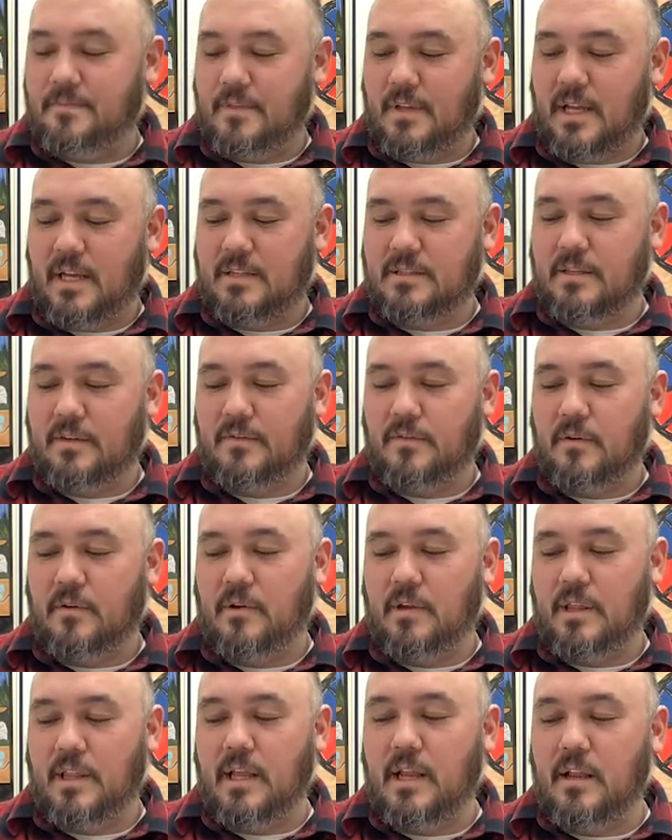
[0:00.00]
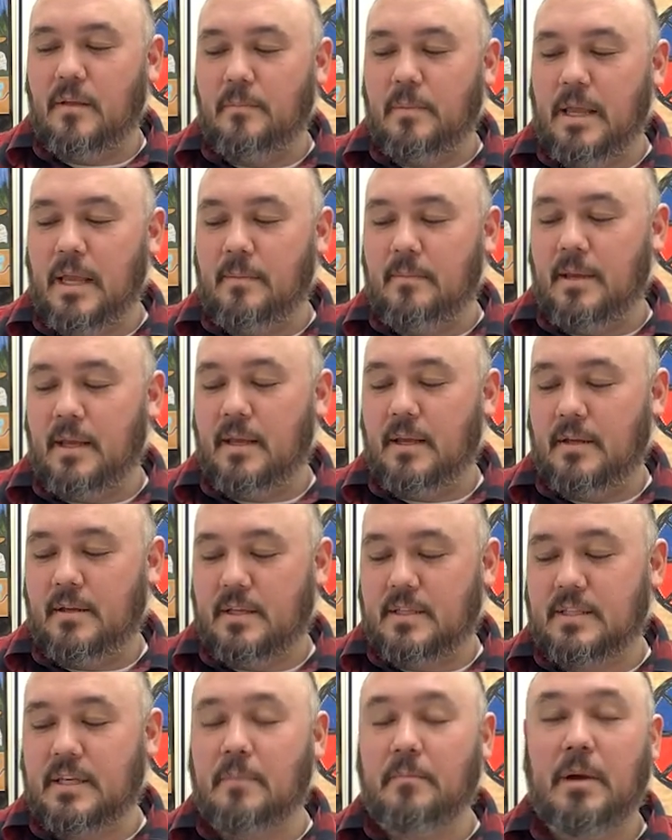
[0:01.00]
That's a fun one. Little baby.
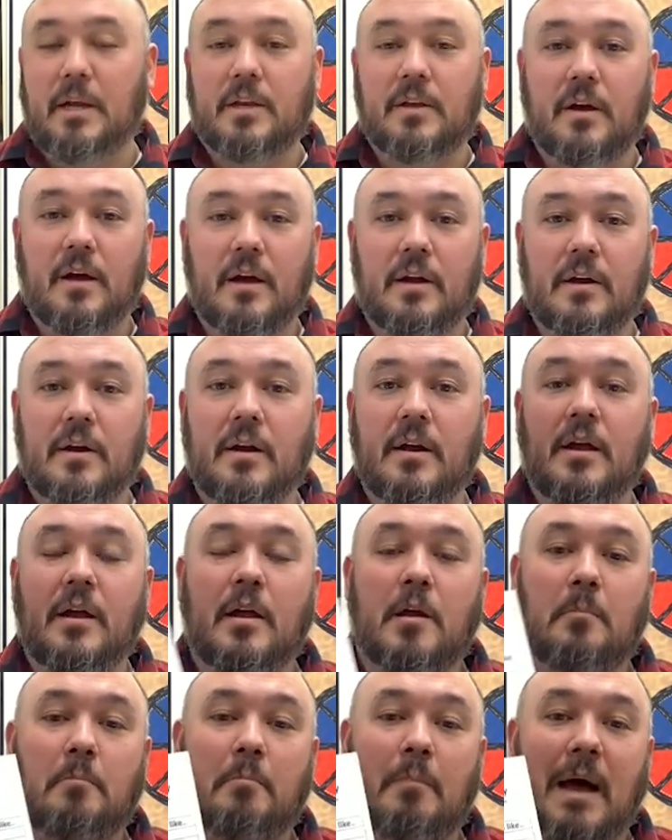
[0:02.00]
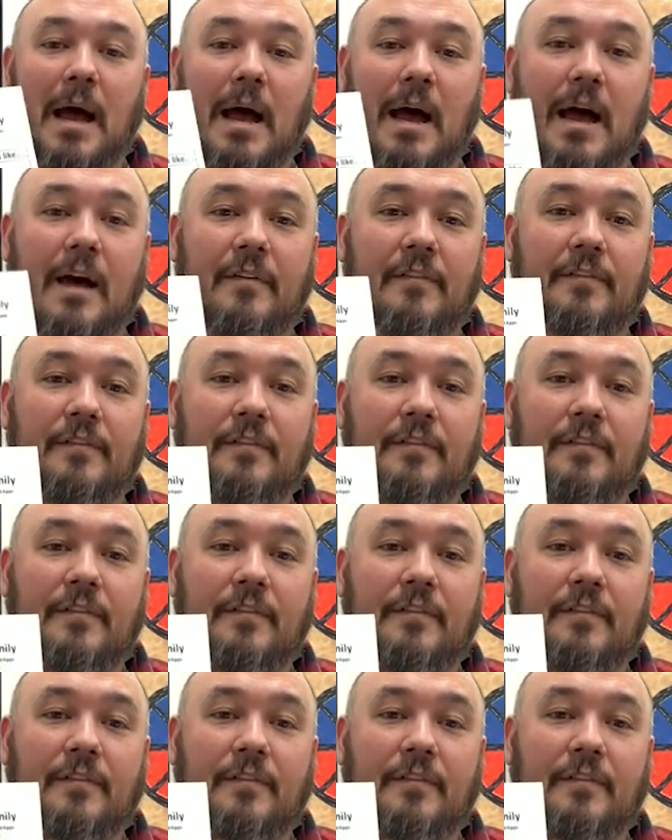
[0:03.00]
To say my daughter, ma ma